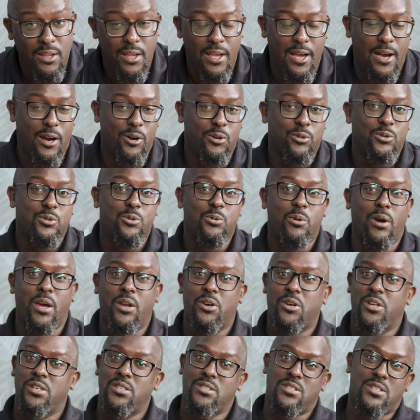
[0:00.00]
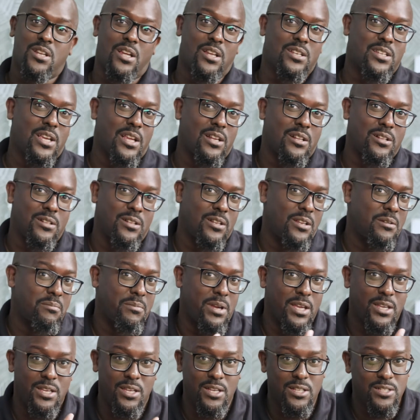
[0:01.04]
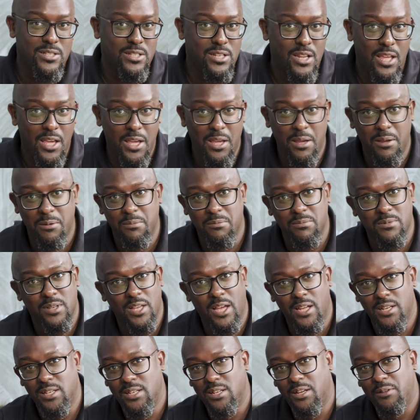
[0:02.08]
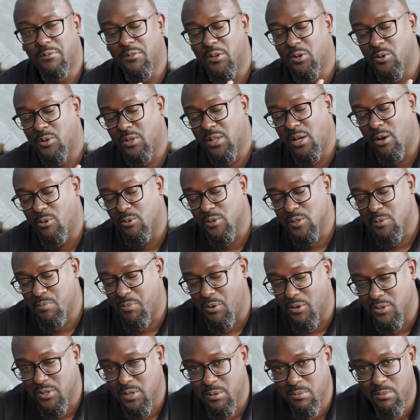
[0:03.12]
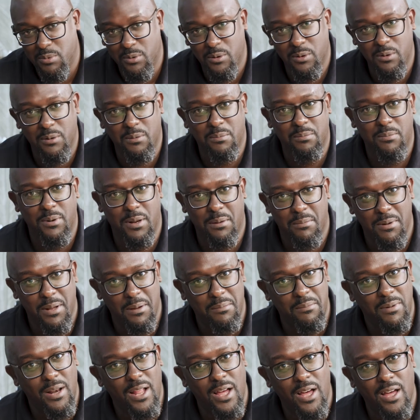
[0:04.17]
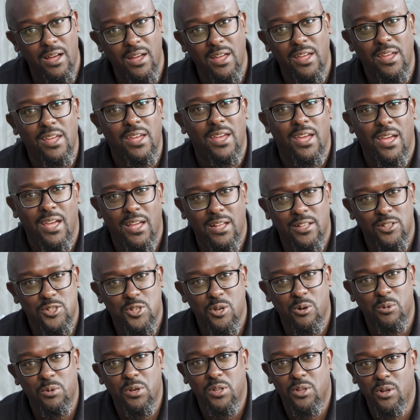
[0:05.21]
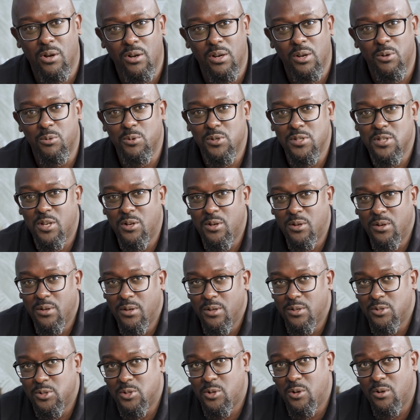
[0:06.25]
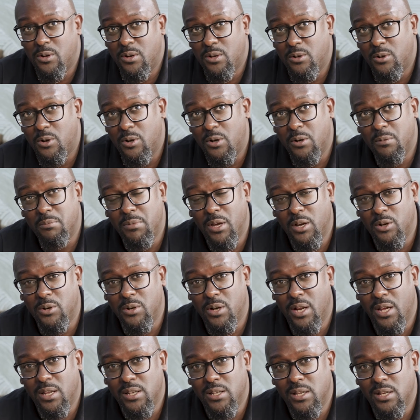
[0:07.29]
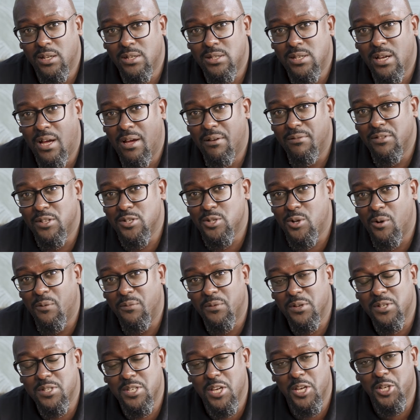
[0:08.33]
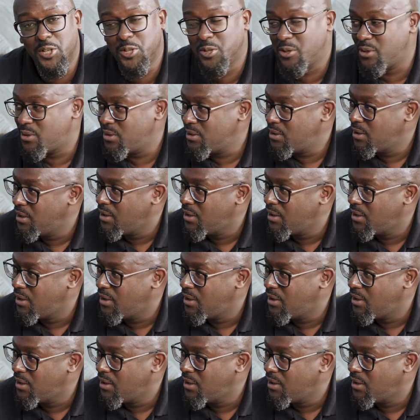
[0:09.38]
How do I register a title in my kids' names? I didn't even know that was possible, blah, blah, blah. And so we thought it was going to be a good idea to have this conversation